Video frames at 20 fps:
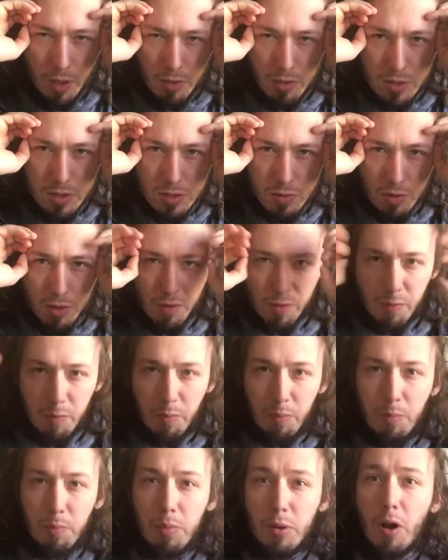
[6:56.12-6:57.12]
just sort of
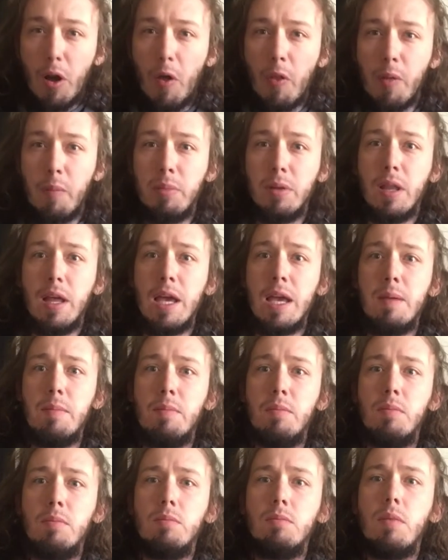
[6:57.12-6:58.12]
put all the
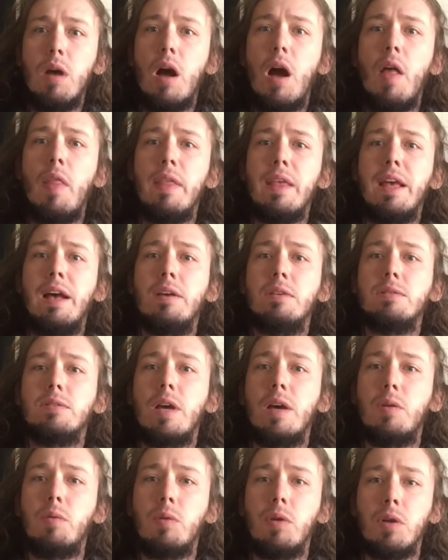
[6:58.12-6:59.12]
blame on the
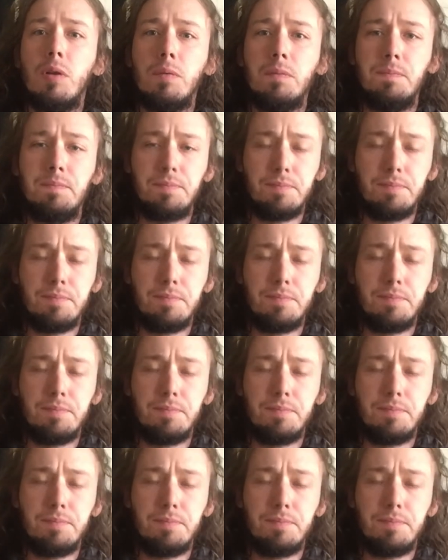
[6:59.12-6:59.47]
outside world.